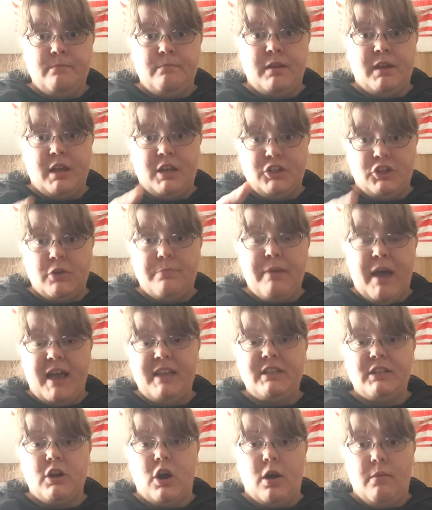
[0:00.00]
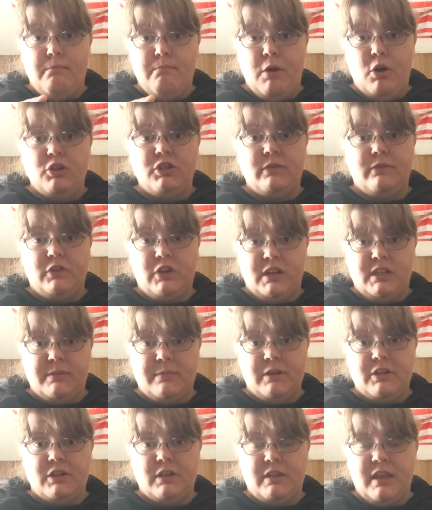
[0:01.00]
Because your pets are modes of
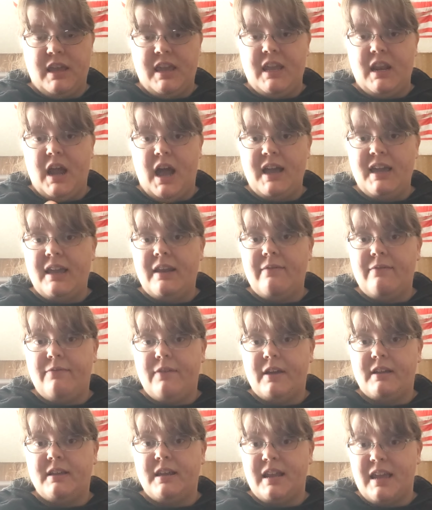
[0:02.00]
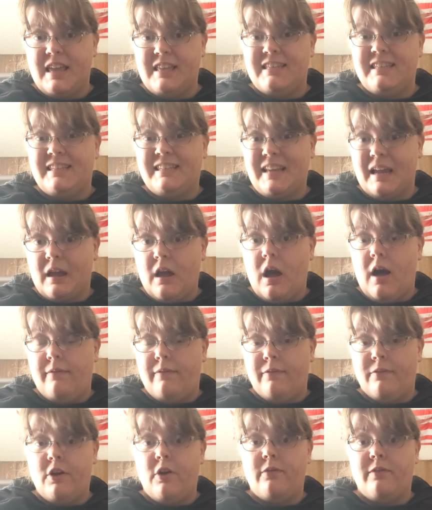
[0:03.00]
transmission. They cannot get infected and get sick
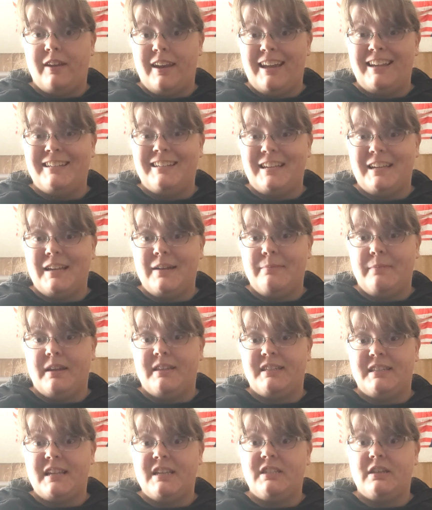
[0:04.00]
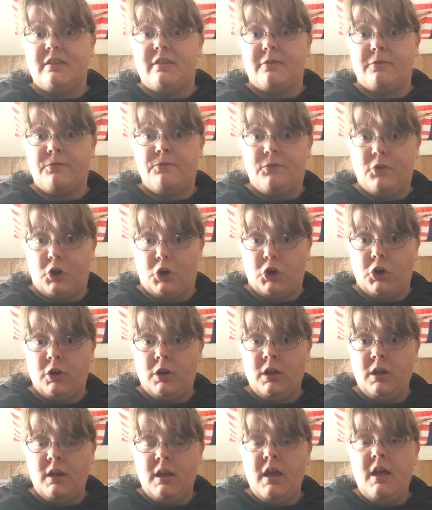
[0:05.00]
off of COVID-19, but it stays on their fur.
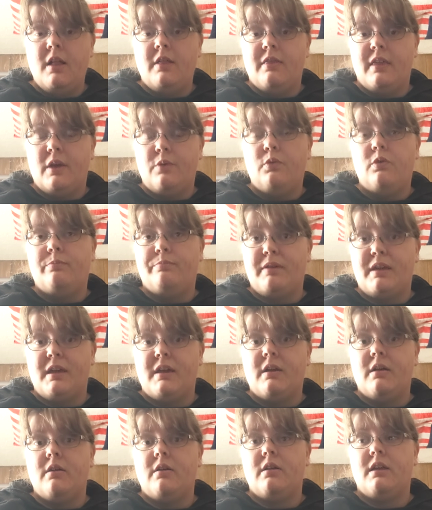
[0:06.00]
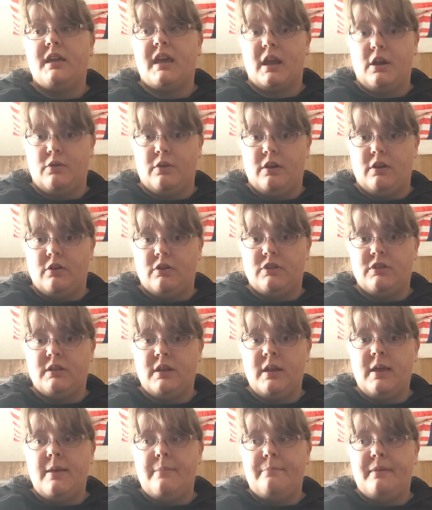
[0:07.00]
They will be carriers.
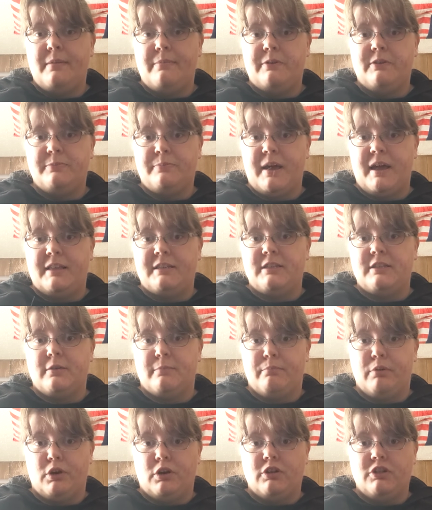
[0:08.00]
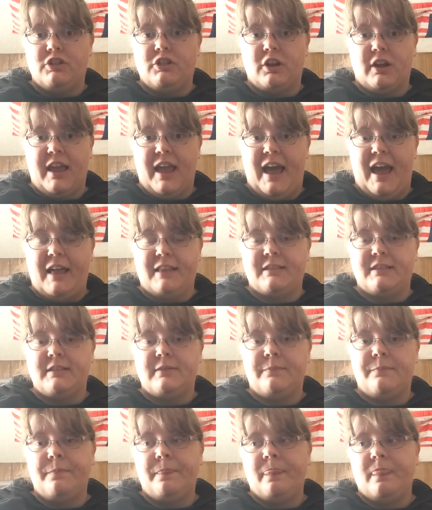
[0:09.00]
People's pets, their birds, their cats,